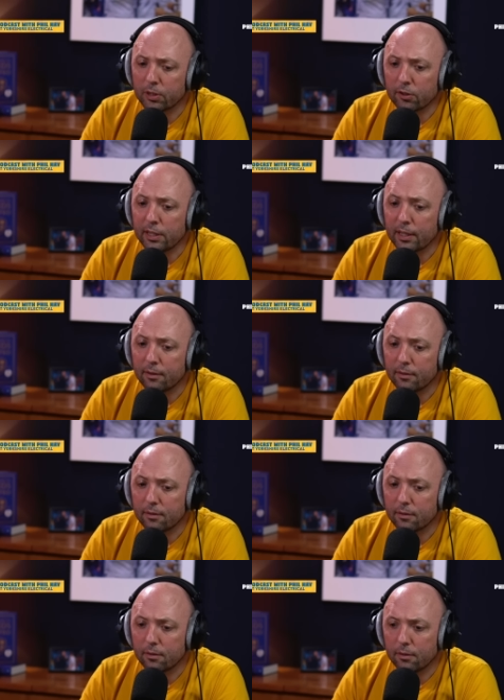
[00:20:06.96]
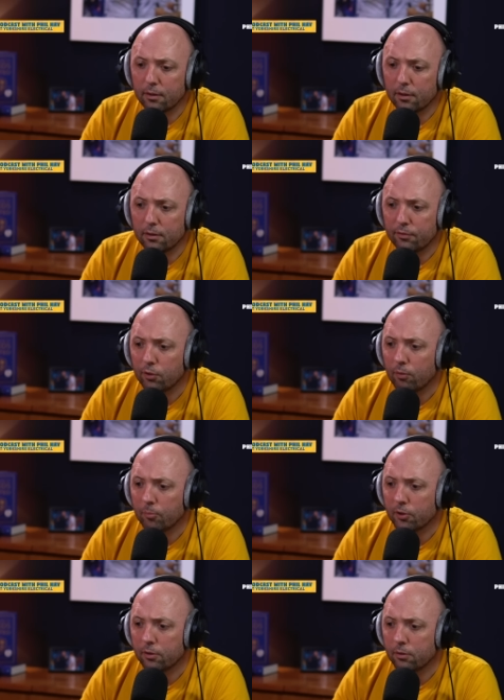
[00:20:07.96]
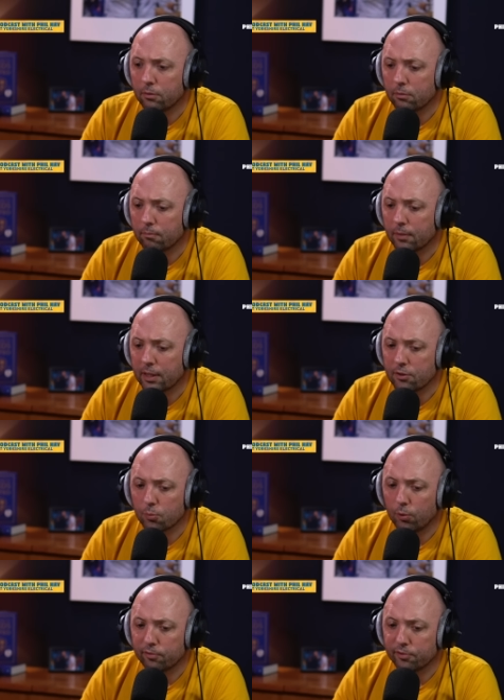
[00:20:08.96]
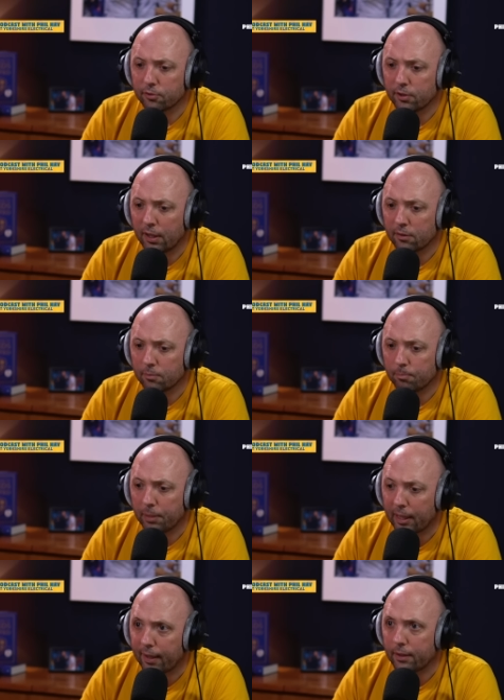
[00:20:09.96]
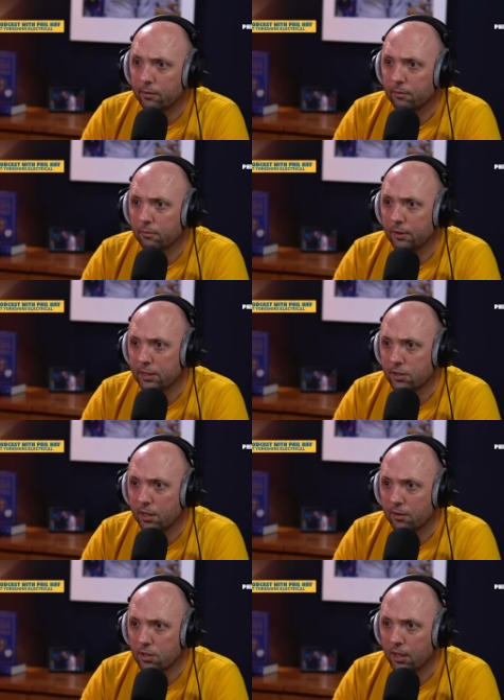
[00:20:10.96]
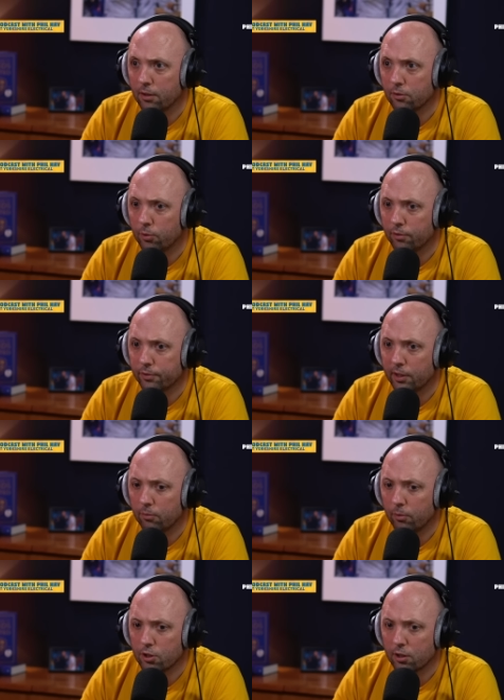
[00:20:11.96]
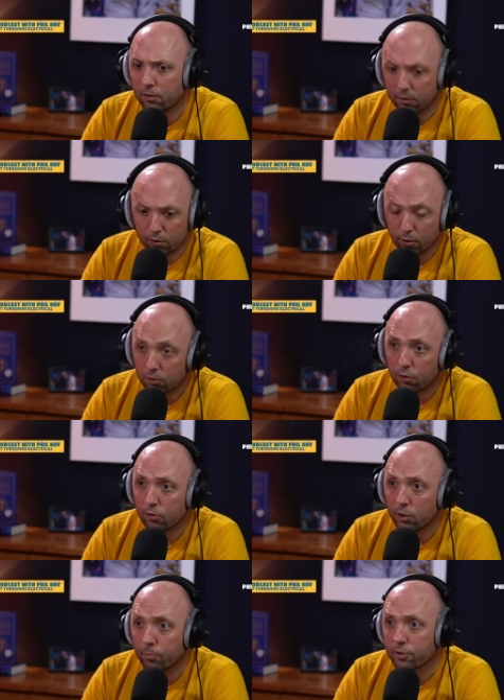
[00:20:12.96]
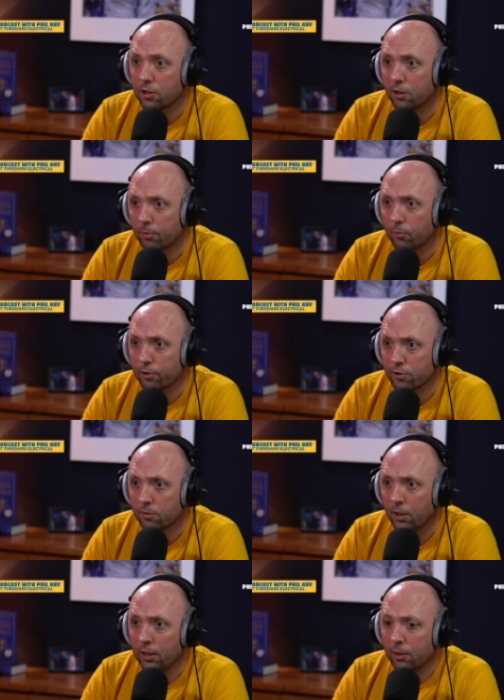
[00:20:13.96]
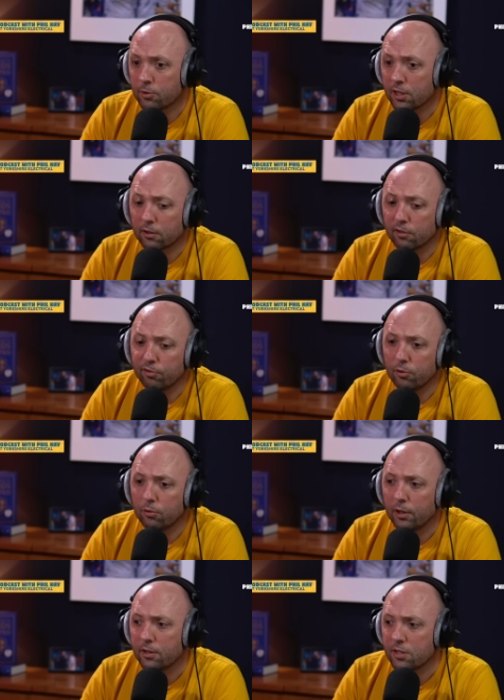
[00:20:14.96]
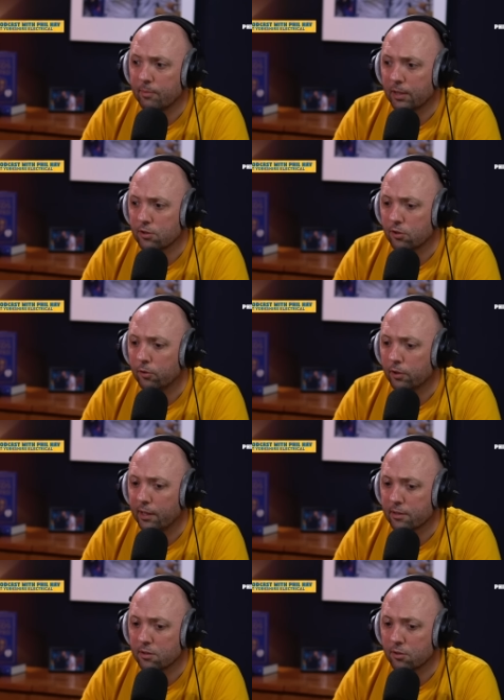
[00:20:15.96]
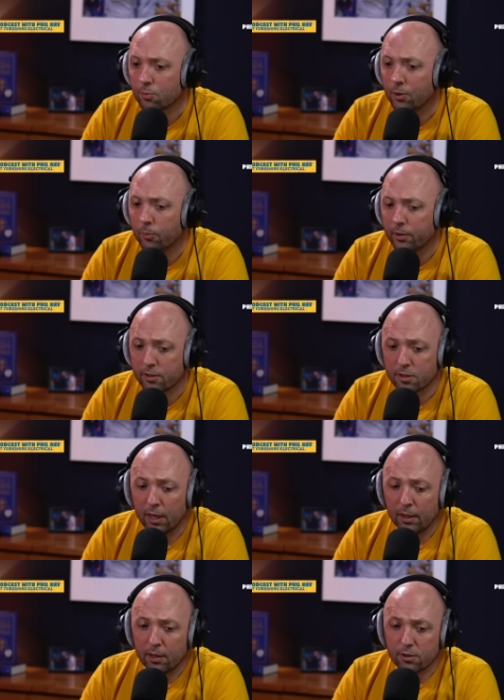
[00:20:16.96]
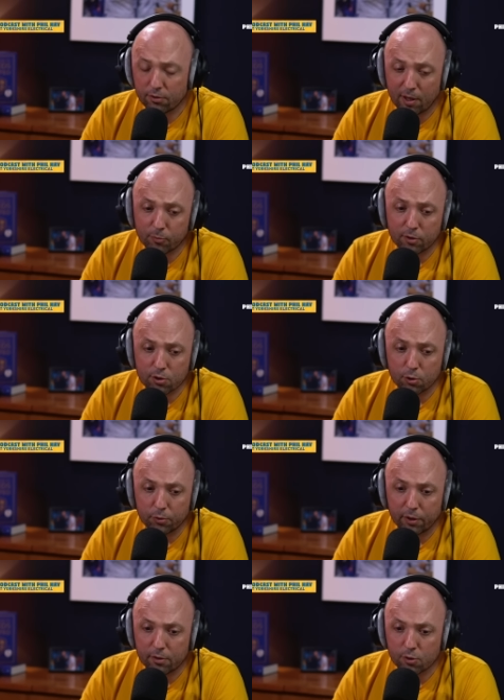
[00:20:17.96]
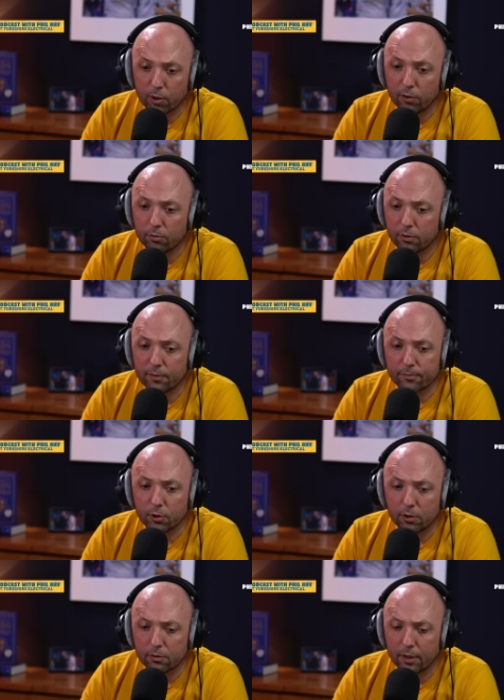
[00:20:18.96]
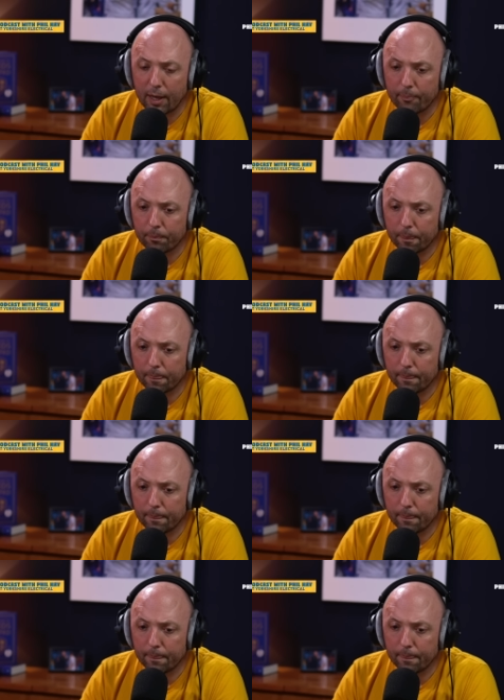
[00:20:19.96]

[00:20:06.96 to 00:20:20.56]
would be great. And if you remember the against Watford, you had a packed Leeds end. You had a Watford end which had the good good numbers in it, but wasn't particularly full. And the same against Doncaster as well. Whereas Southampton has sold out as well. They've got um,